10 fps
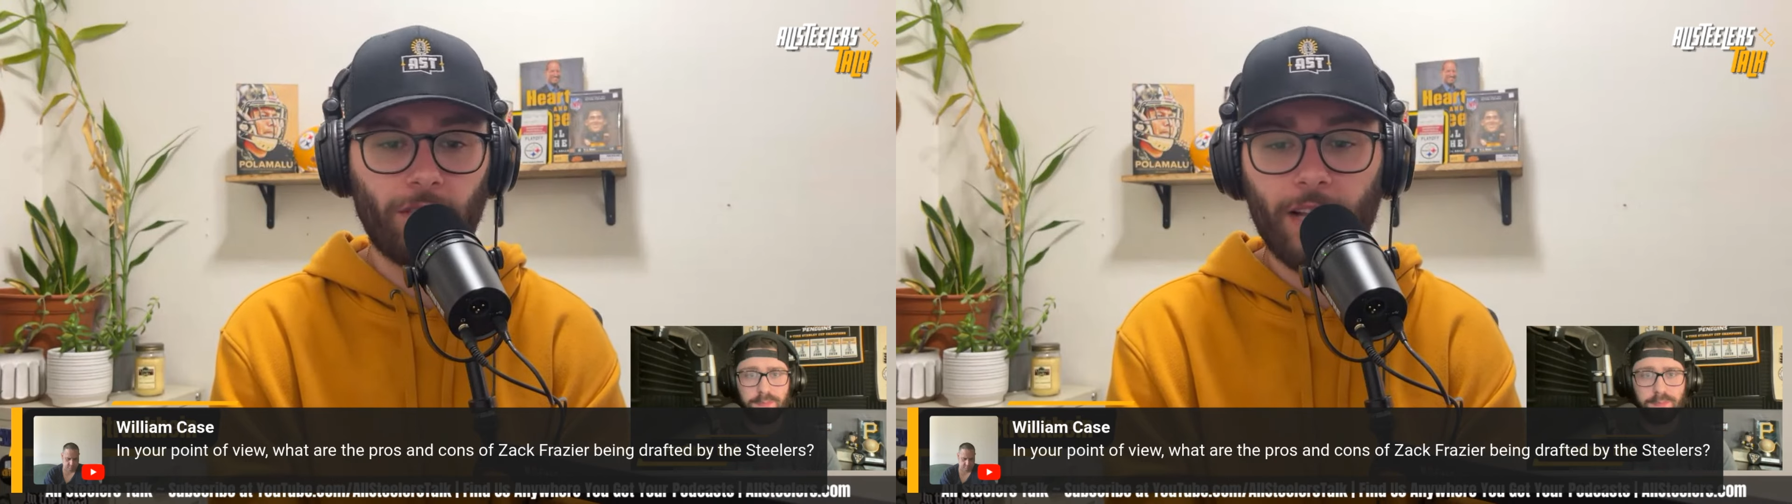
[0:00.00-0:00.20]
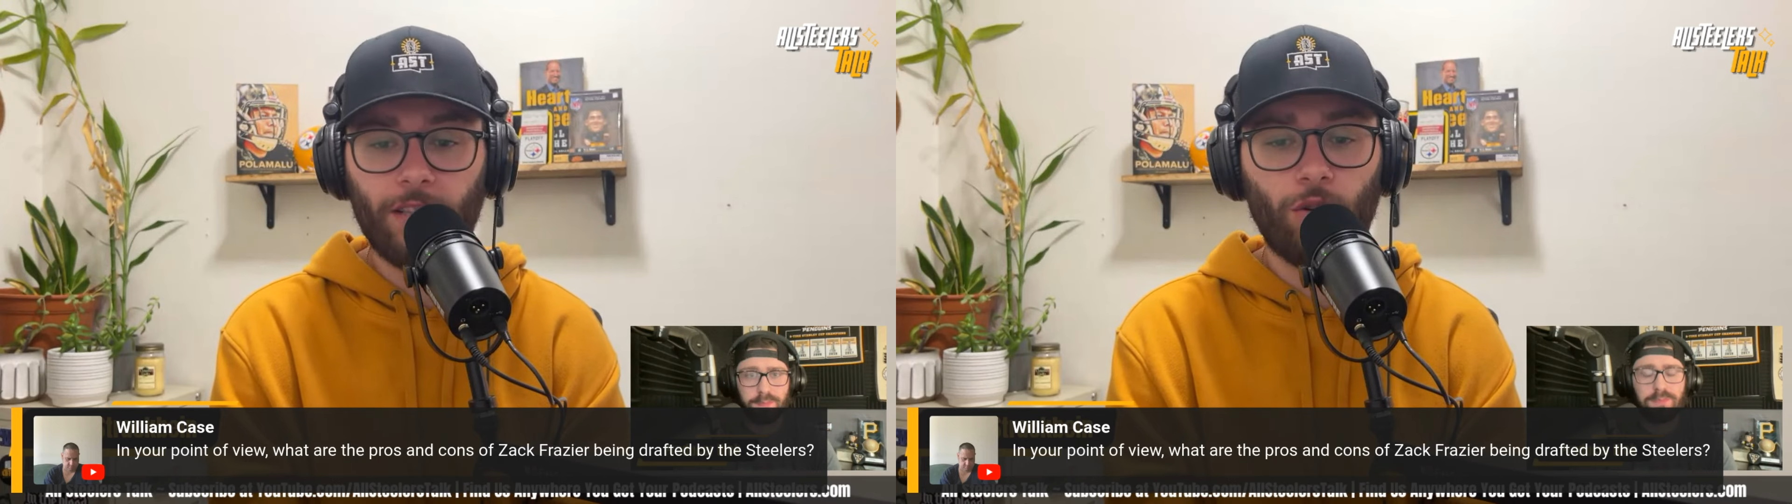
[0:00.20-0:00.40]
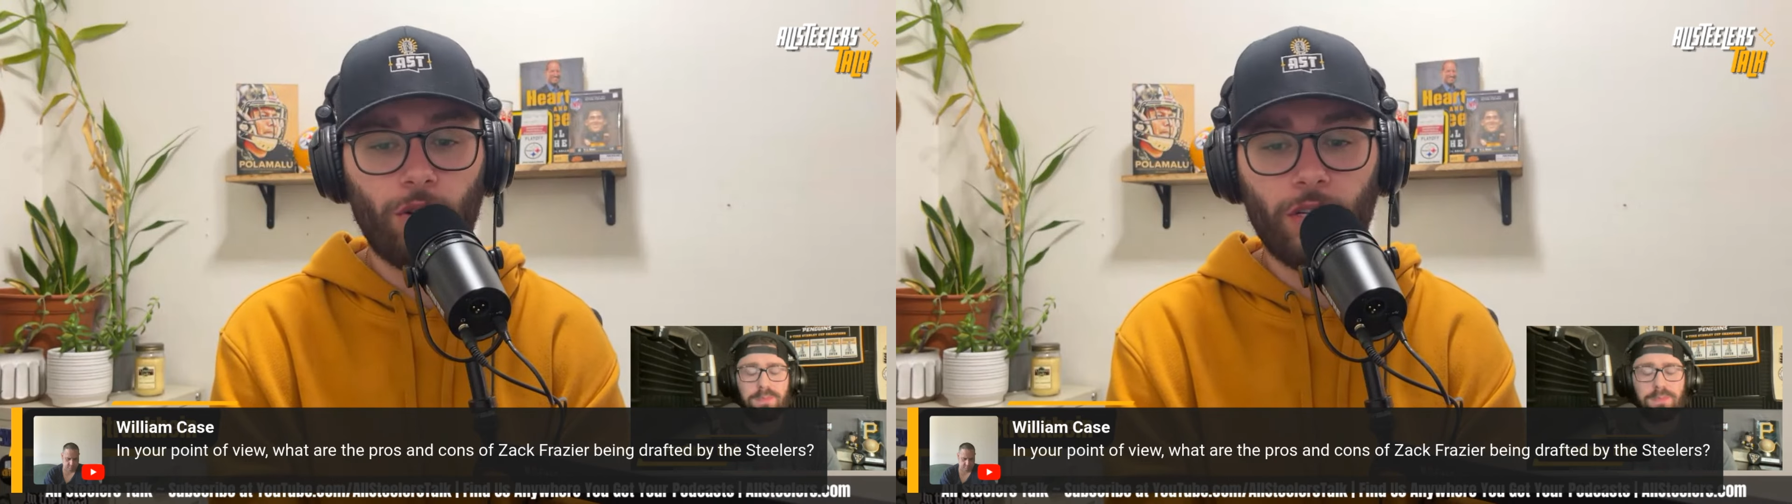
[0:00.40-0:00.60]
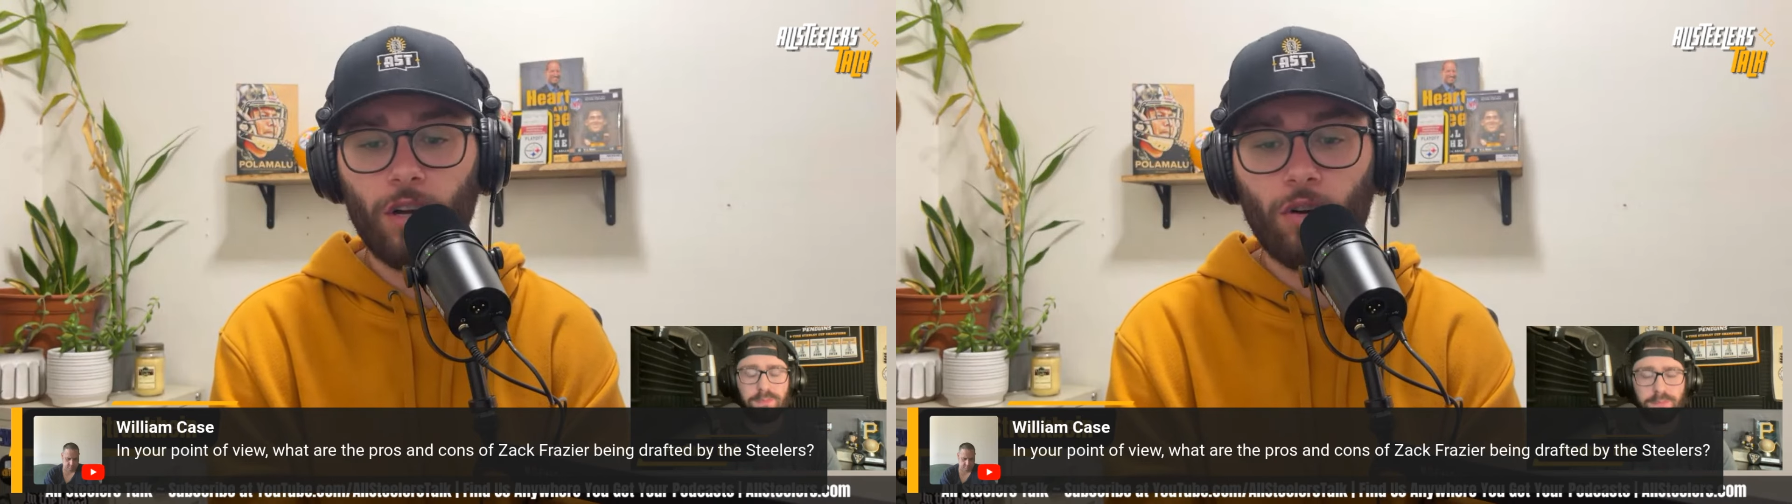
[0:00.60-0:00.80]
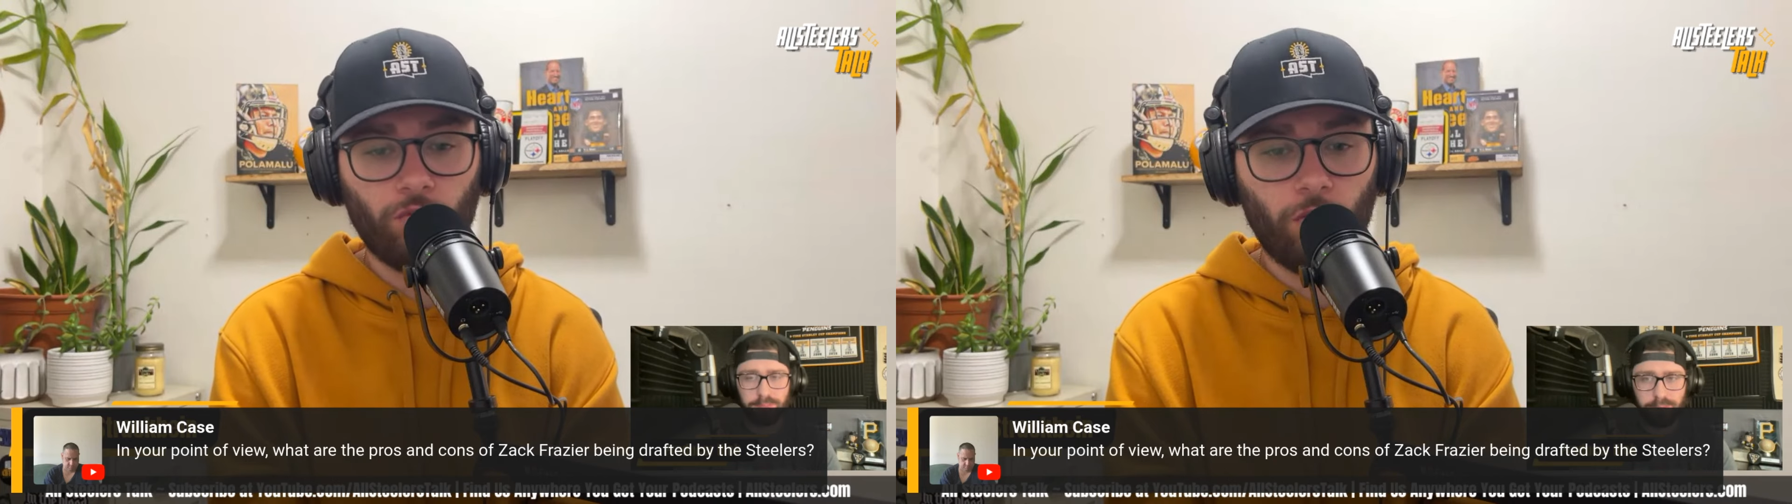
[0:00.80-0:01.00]
That dude is
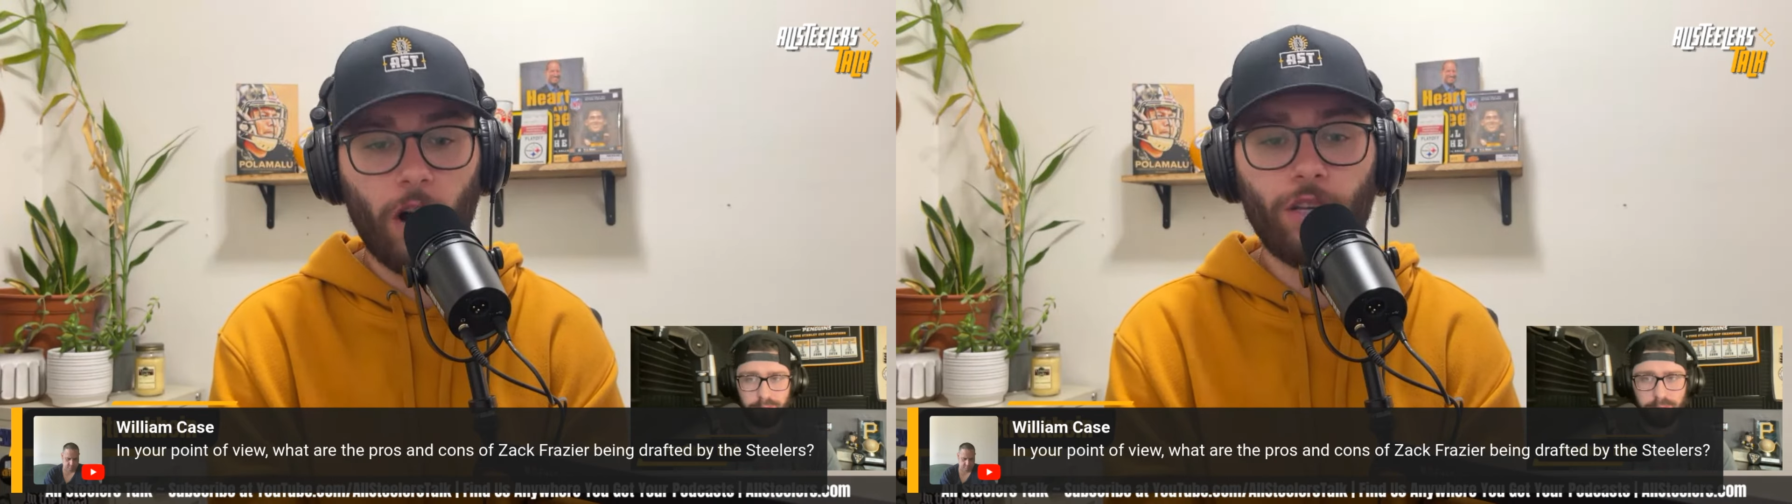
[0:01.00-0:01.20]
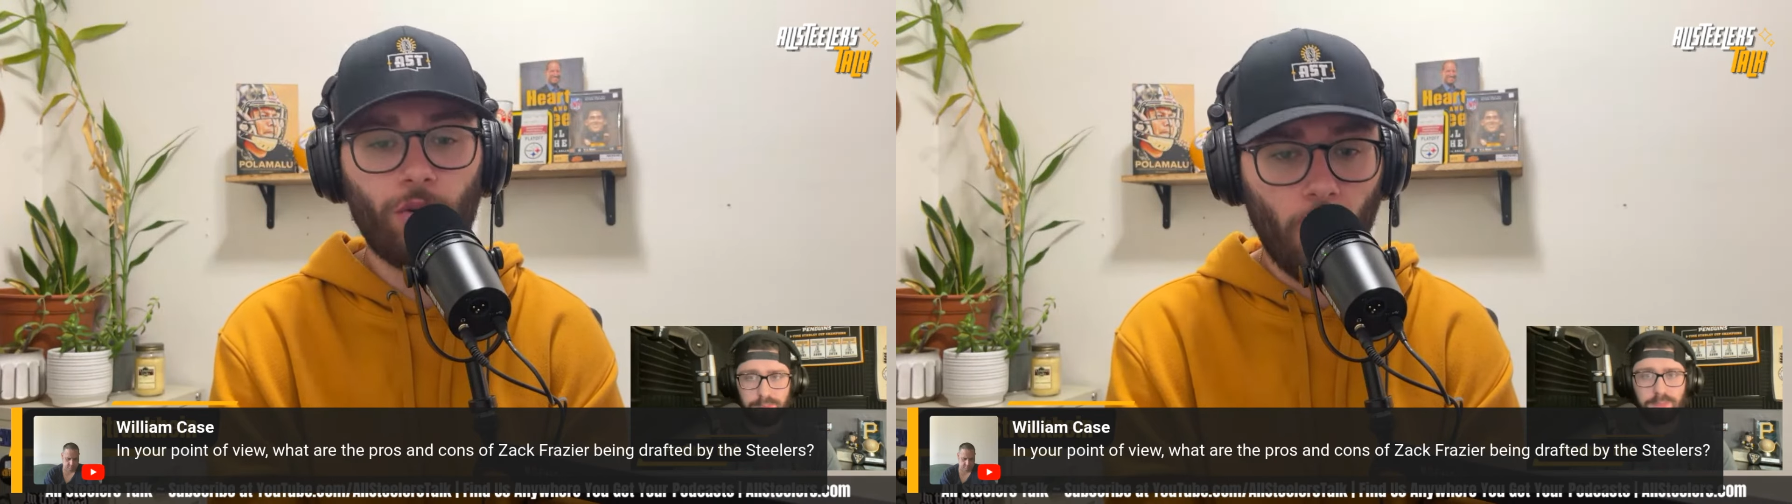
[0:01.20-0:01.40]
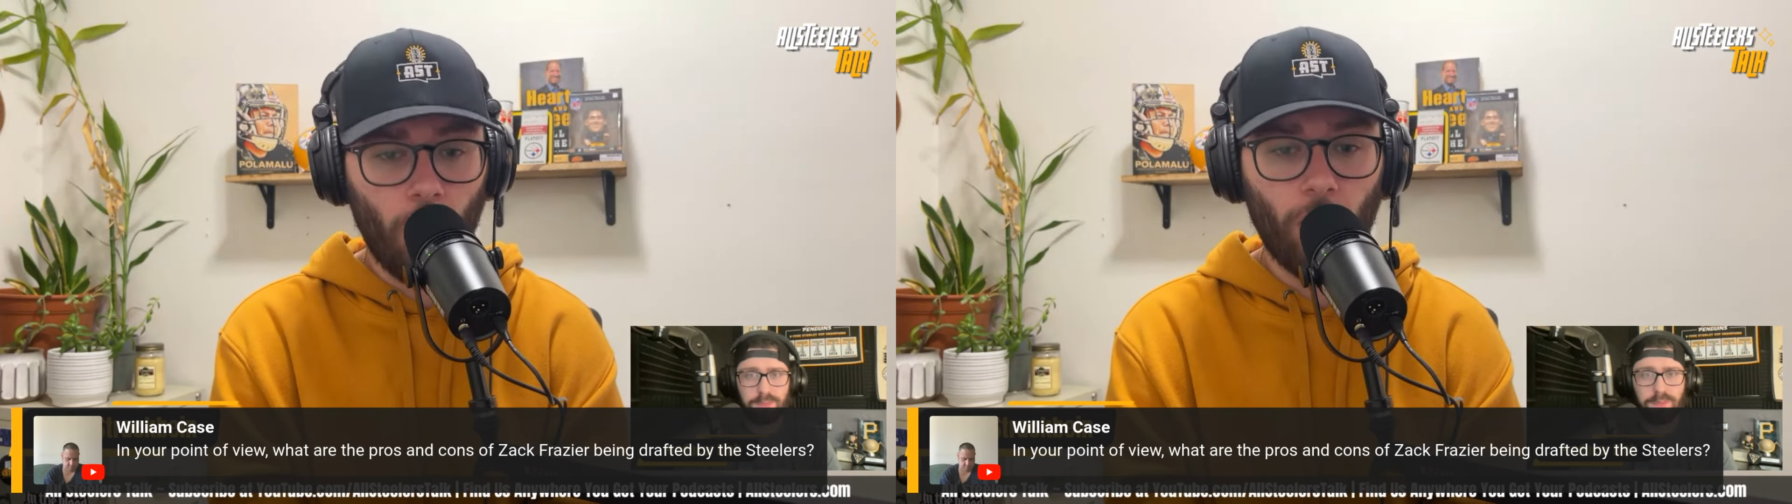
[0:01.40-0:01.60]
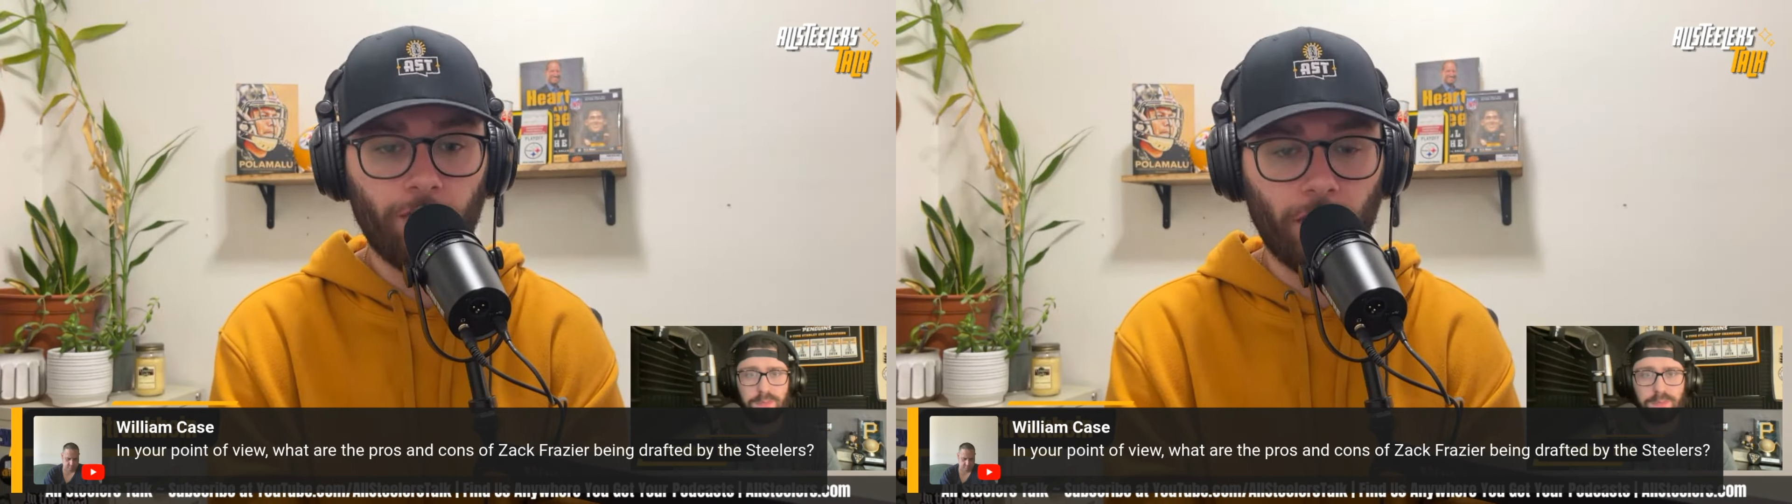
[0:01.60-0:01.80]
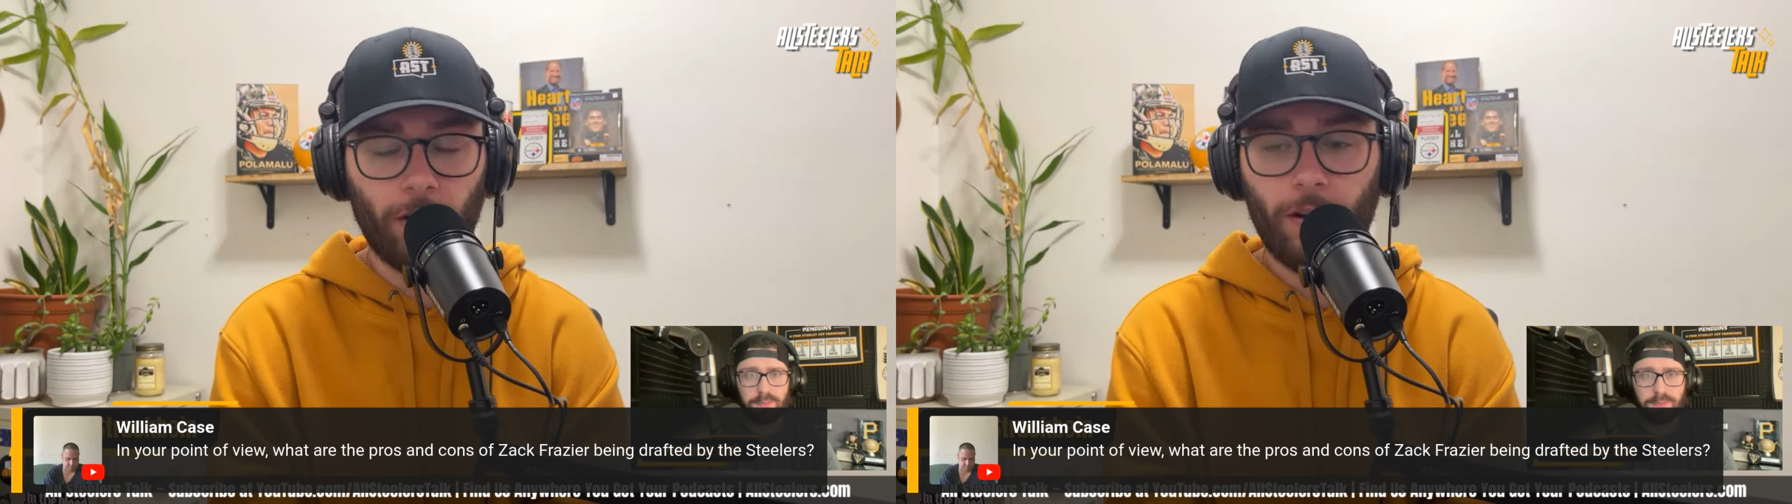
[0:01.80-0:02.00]
going to run you over.